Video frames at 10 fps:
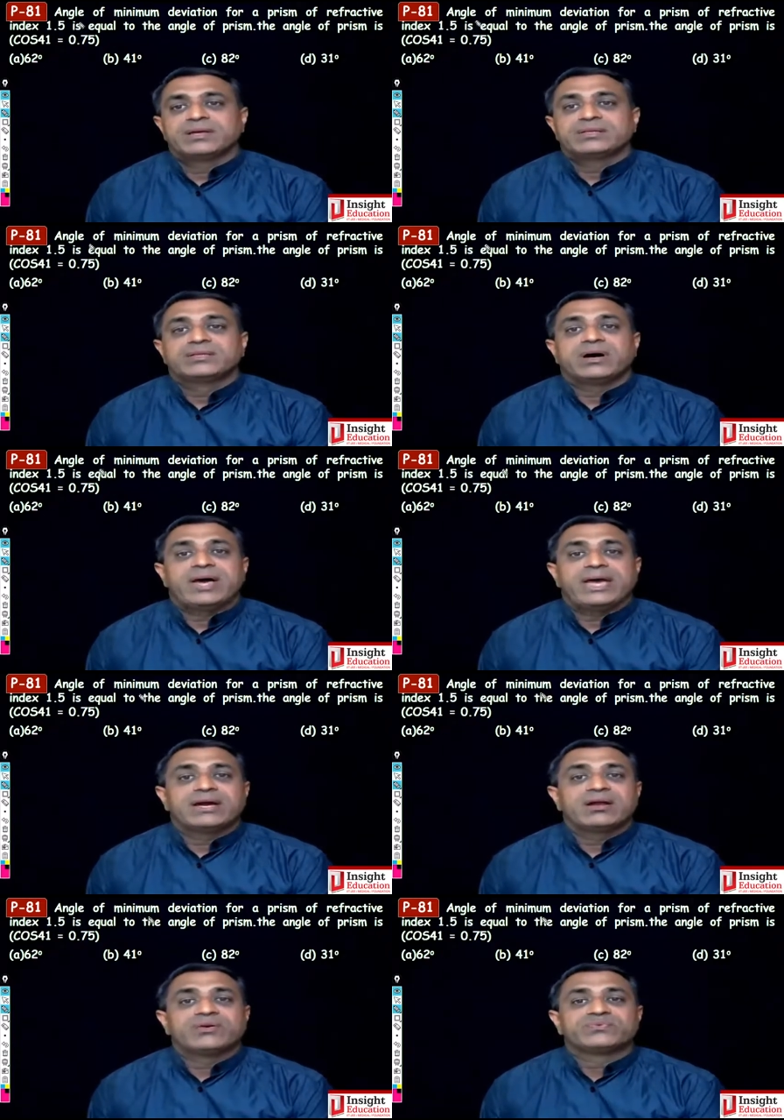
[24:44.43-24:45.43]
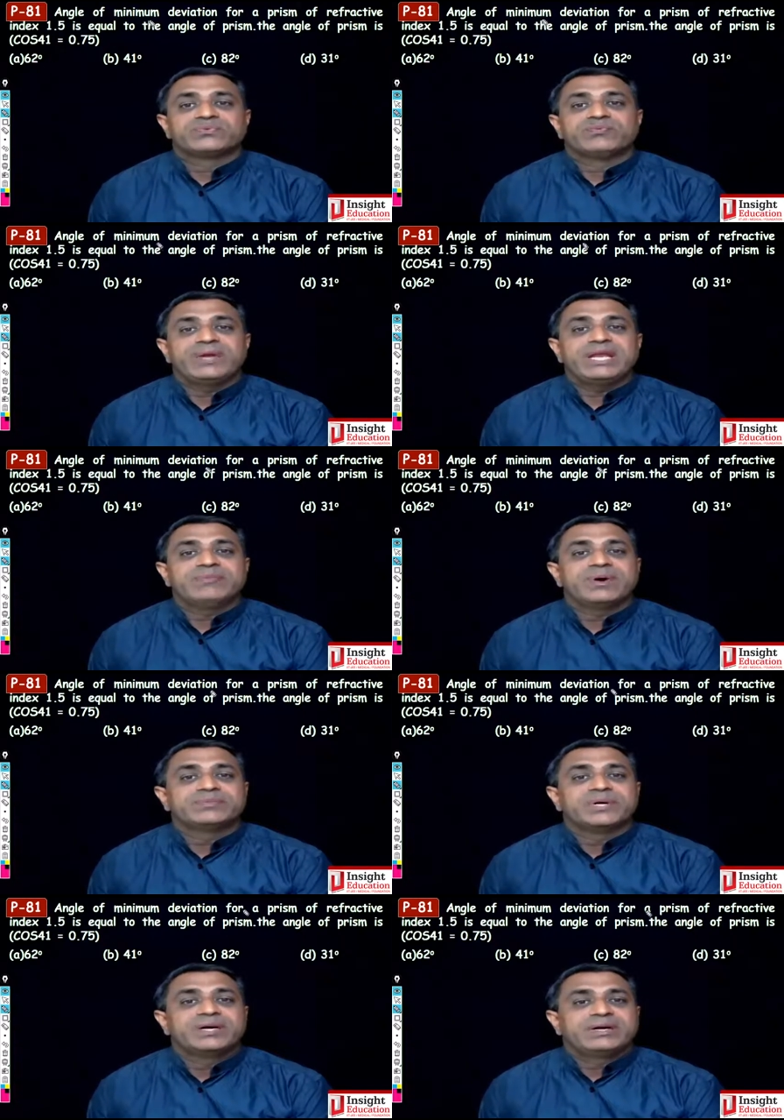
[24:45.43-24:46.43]
The angle of
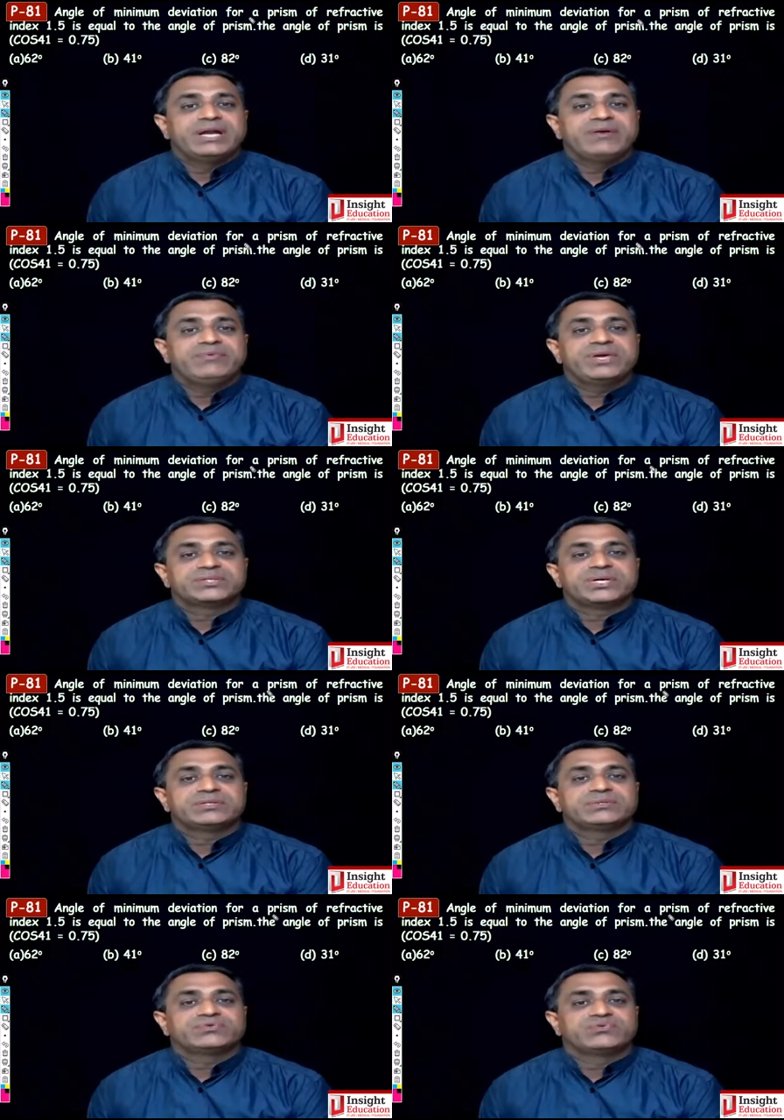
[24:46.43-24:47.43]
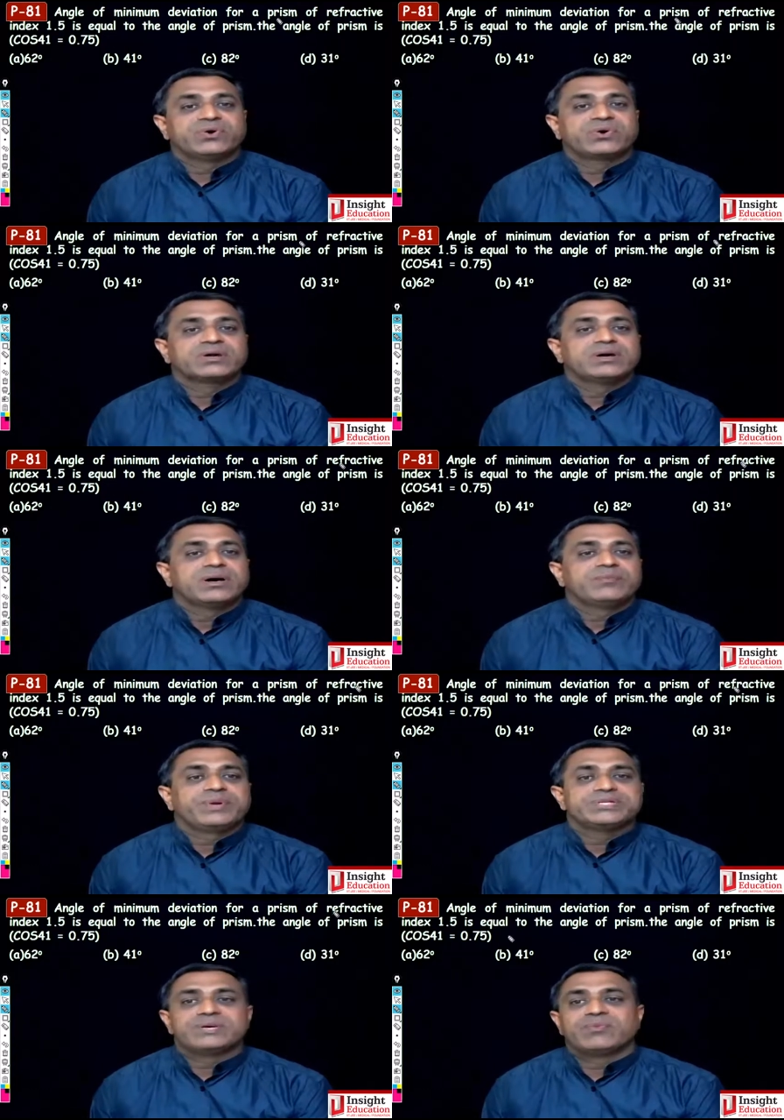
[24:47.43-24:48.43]
minimum deviation for a
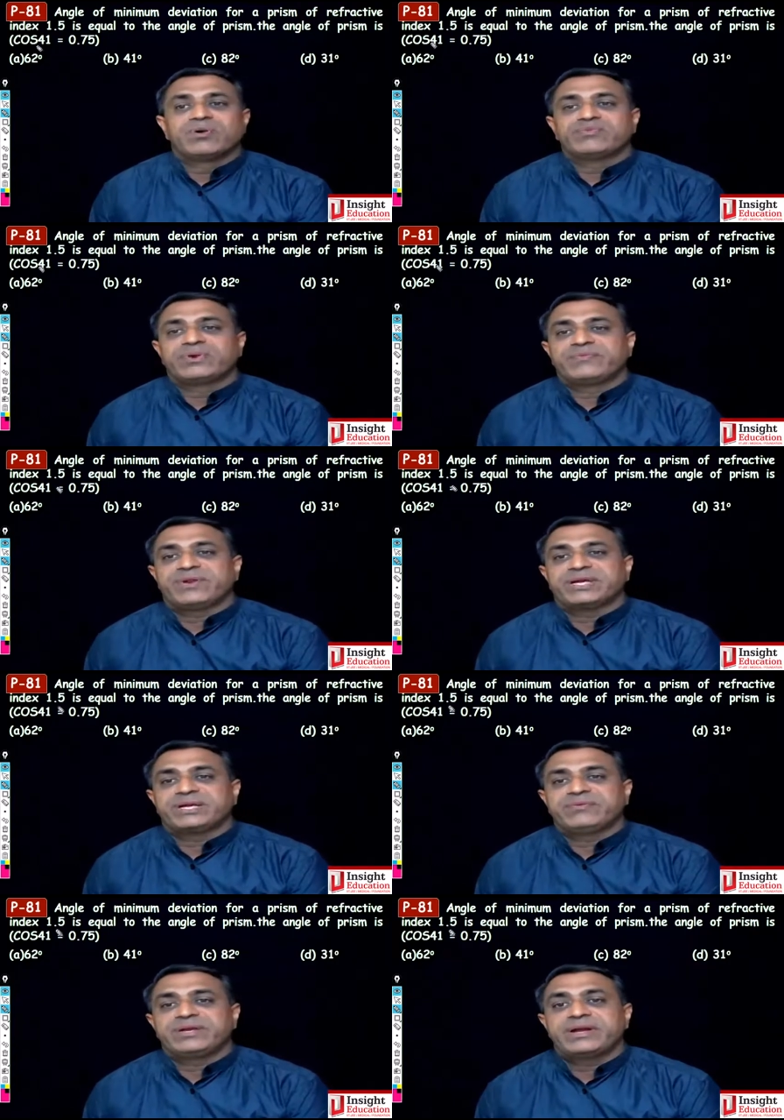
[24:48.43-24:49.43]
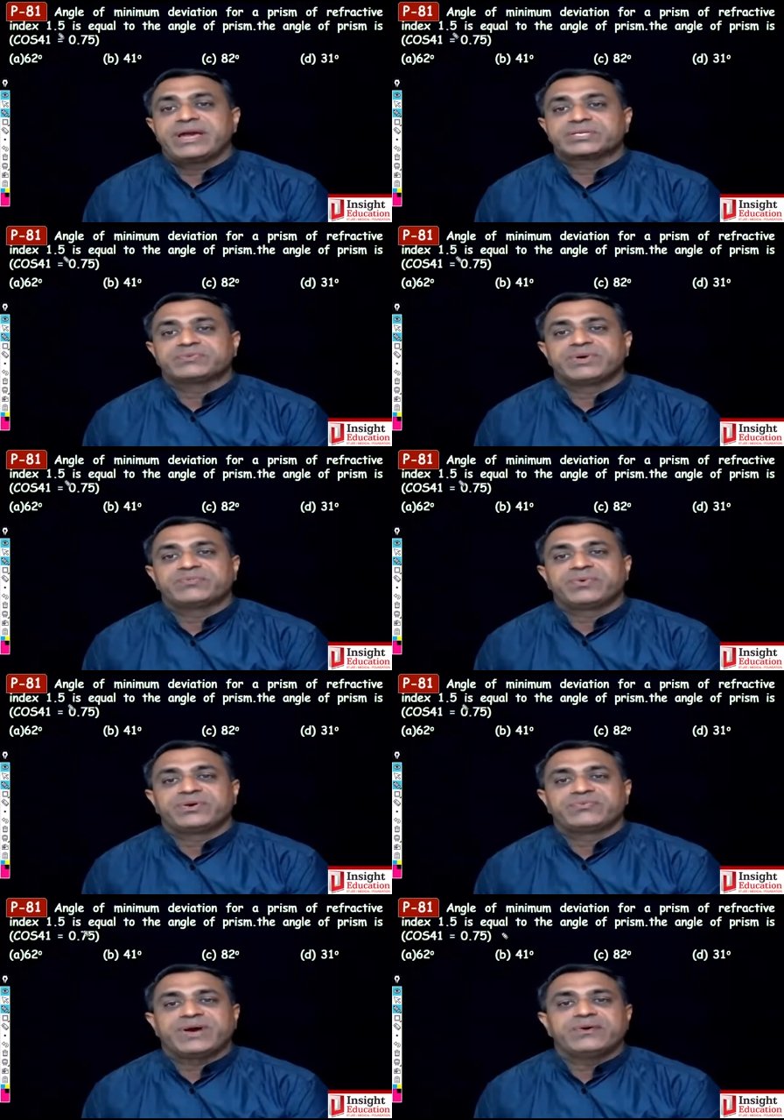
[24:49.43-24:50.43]
prism of refractive index
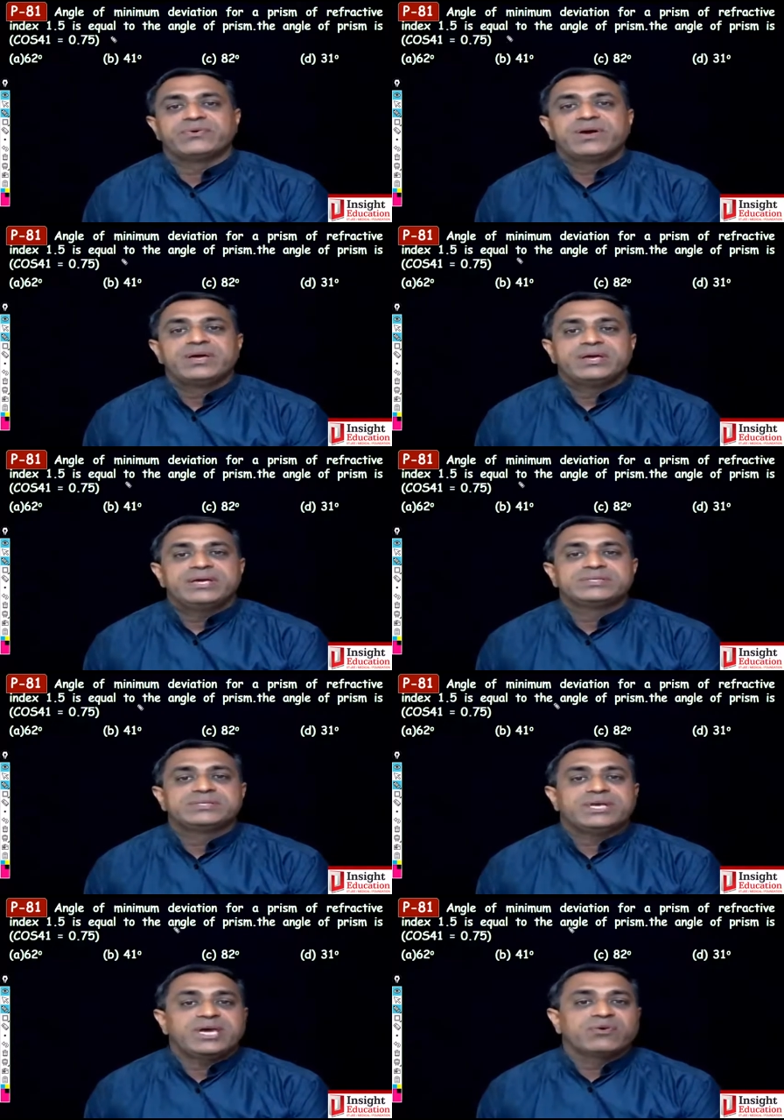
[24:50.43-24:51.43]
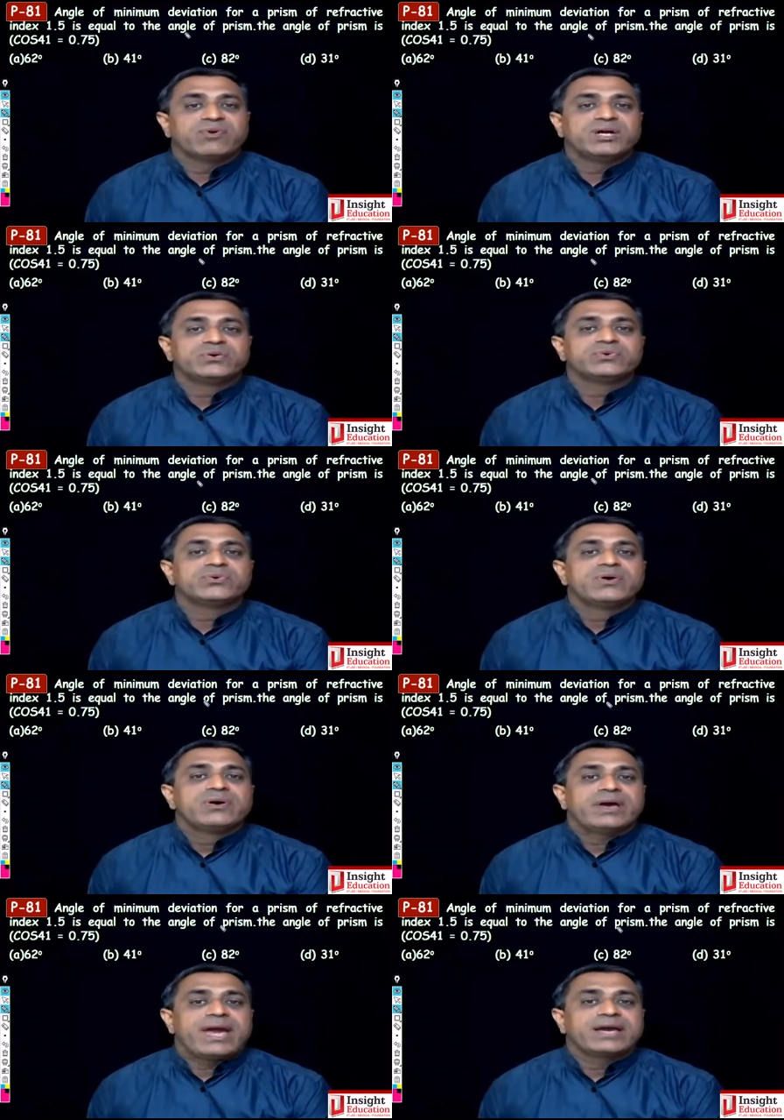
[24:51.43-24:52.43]
1.5 is equal to
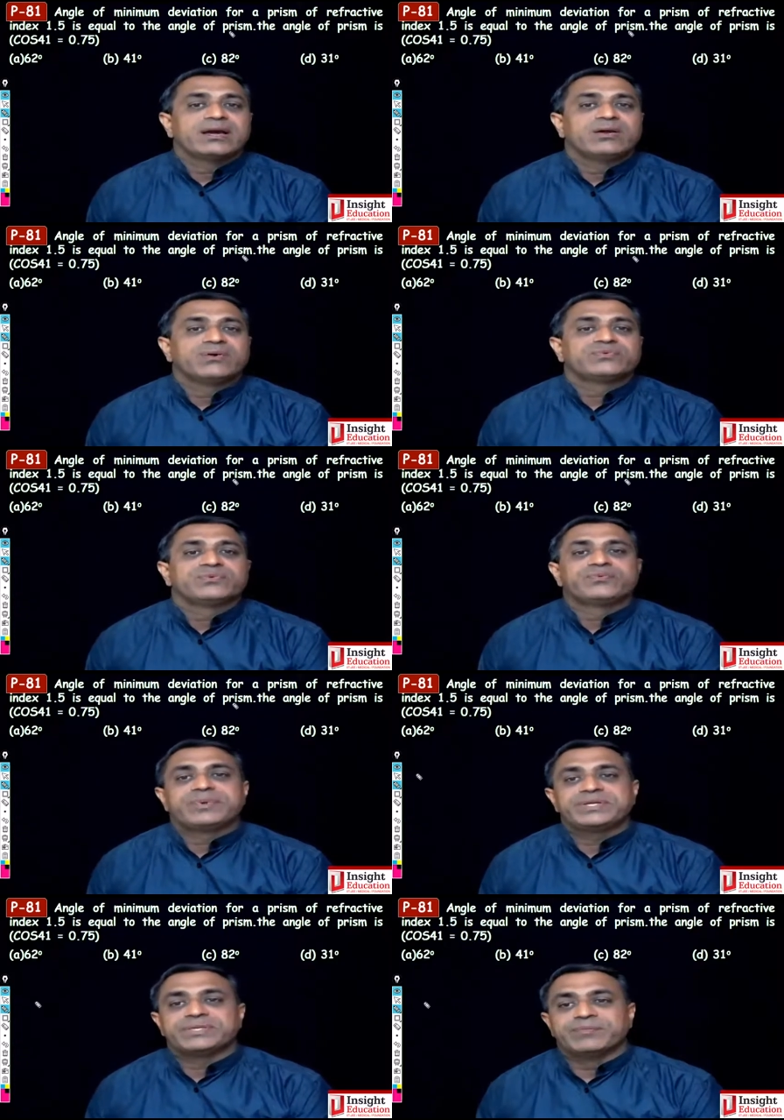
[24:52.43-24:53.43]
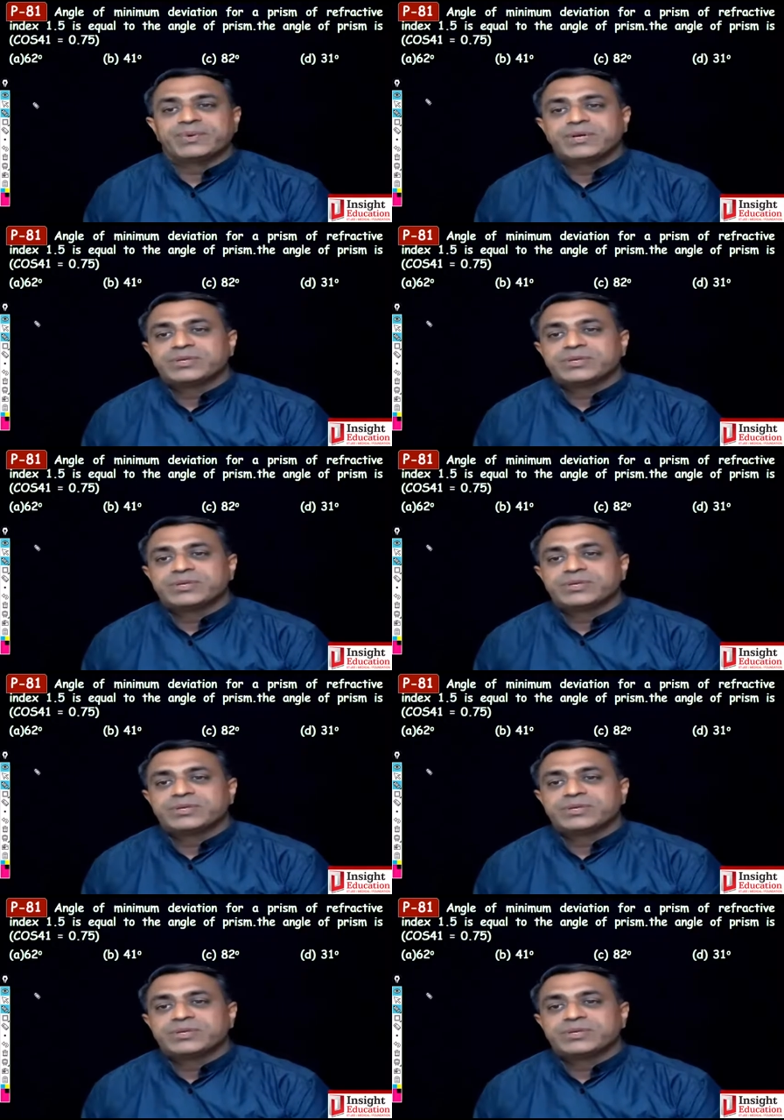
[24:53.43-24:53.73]
angle of prism.